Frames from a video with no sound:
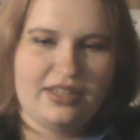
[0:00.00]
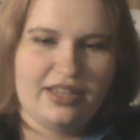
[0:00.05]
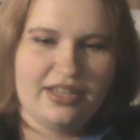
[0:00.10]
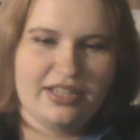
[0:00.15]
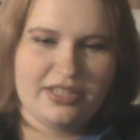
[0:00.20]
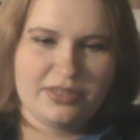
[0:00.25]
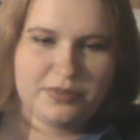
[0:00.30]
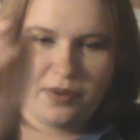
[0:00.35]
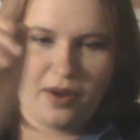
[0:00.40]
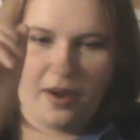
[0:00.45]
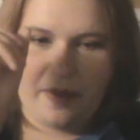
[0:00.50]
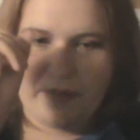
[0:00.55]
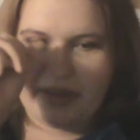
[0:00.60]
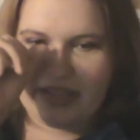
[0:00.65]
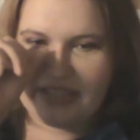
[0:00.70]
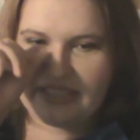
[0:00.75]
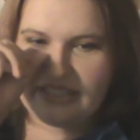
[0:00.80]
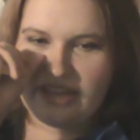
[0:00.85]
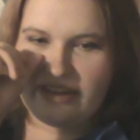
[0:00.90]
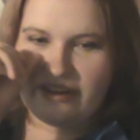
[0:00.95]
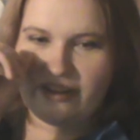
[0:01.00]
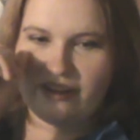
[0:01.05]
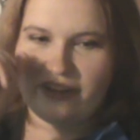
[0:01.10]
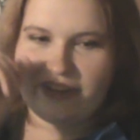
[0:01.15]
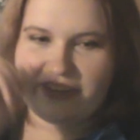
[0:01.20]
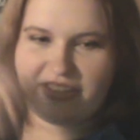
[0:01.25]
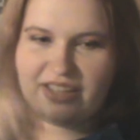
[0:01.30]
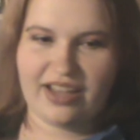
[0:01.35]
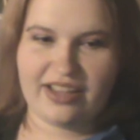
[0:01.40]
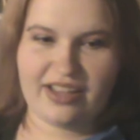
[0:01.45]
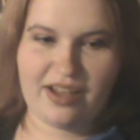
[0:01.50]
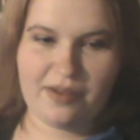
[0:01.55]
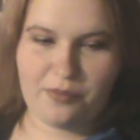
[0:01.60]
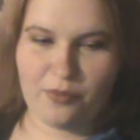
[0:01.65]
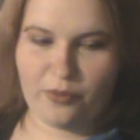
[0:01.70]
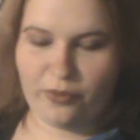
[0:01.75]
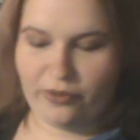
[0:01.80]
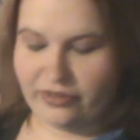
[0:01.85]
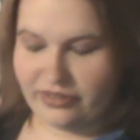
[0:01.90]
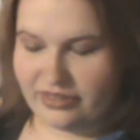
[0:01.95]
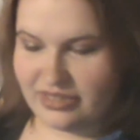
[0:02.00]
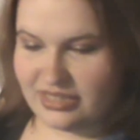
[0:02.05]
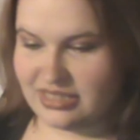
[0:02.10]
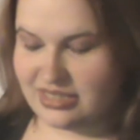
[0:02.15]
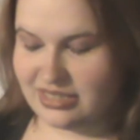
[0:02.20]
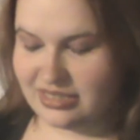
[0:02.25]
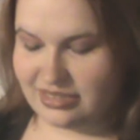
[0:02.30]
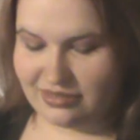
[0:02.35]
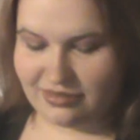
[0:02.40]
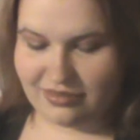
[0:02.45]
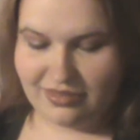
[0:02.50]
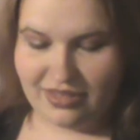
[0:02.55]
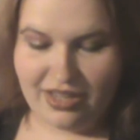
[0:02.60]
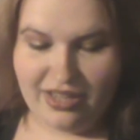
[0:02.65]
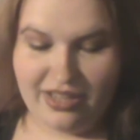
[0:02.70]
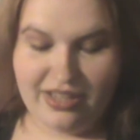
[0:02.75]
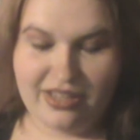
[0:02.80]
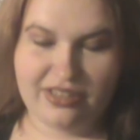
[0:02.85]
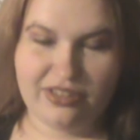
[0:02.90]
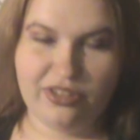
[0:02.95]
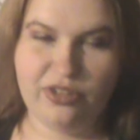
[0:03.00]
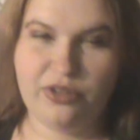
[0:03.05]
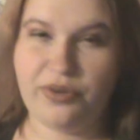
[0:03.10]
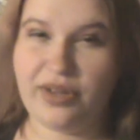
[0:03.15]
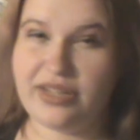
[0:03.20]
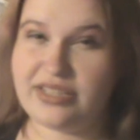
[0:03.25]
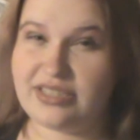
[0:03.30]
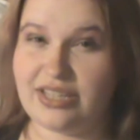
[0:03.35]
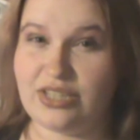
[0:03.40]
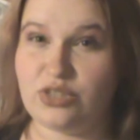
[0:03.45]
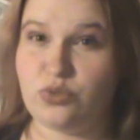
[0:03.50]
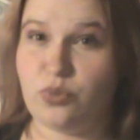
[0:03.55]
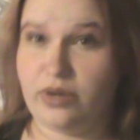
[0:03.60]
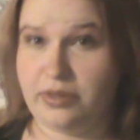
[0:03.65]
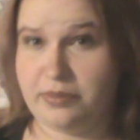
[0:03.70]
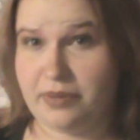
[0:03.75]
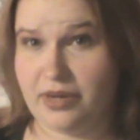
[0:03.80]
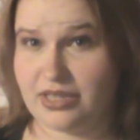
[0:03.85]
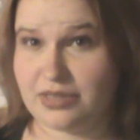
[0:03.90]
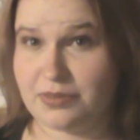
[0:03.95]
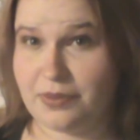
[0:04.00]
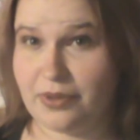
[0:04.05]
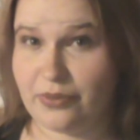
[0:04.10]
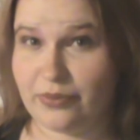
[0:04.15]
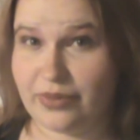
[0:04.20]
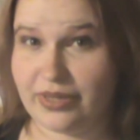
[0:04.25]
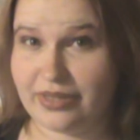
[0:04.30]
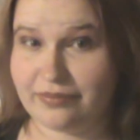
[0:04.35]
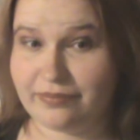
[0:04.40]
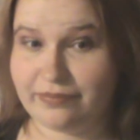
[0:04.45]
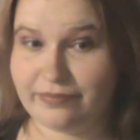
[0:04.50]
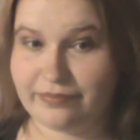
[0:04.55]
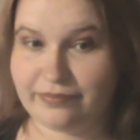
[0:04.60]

is probably a $10 thing. I got more. This Loot Crate's like $20, by the way.